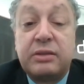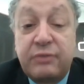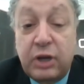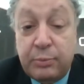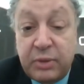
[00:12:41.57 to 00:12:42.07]

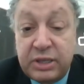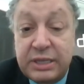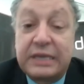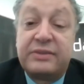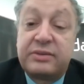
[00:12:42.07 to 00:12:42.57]
We
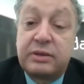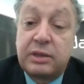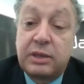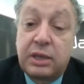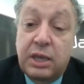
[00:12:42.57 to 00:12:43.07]
have
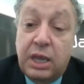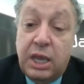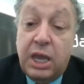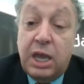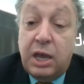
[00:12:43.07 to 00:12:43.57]
currently
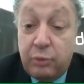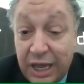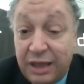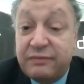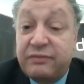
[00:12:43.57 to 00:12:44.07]

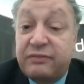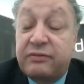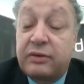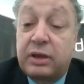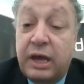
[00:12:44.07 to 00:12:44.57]
international
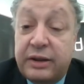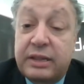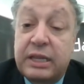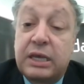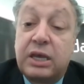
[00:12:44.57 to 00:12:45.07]

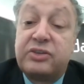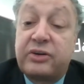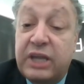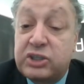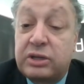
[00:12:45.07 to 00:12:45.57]
appetite
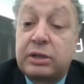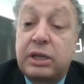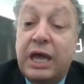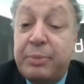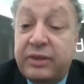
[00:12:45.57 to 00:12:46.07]
with
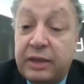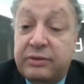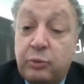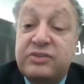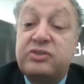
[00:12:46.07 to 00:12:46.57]
know-hows
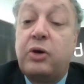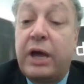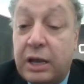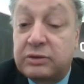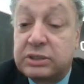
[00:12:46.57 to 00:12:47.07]
to
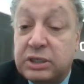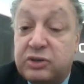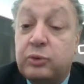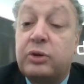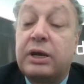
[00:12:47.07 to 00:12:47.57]

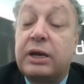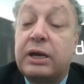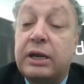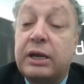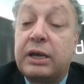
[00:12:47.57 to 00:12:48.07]
come
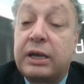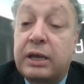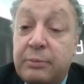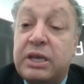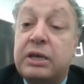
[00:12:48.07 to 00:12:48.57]
here
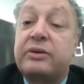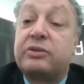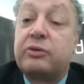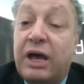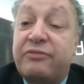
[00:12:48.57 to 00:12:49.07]
to
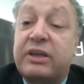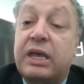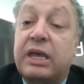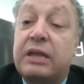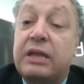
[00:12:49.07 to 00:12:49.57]
Africa,
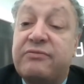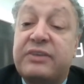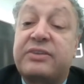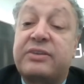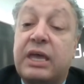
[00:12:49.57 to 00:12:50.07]
invest
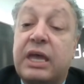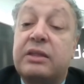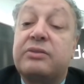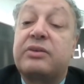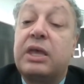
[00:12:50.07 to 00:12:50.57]

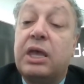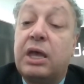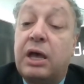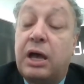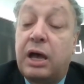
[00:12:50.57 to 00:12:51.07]
and
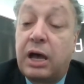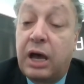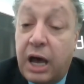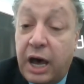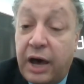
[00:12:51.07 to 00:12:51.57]

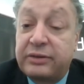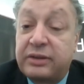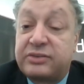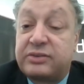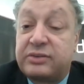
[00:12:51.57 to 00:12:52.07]

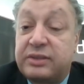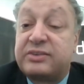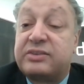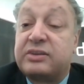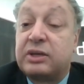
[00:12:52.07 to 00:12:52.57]
harness
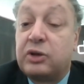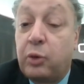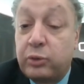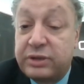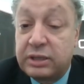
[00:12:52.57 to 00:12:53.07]
this
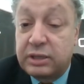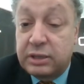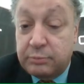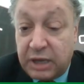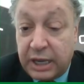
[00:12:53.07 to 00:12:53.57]

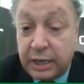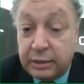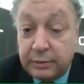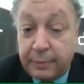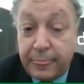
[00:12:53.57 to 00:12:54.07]
golden mine.